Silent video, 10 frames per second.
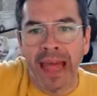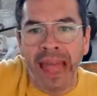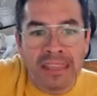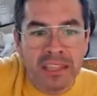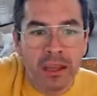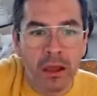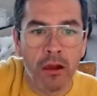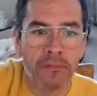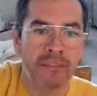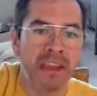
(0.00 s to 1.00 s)
liked
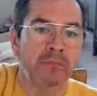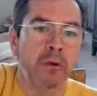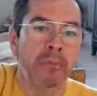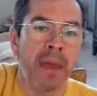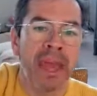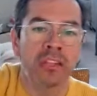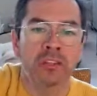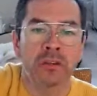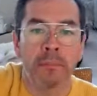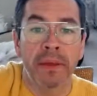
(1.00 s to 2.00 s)
our Facebook
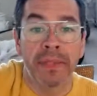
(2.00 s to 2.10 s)
page,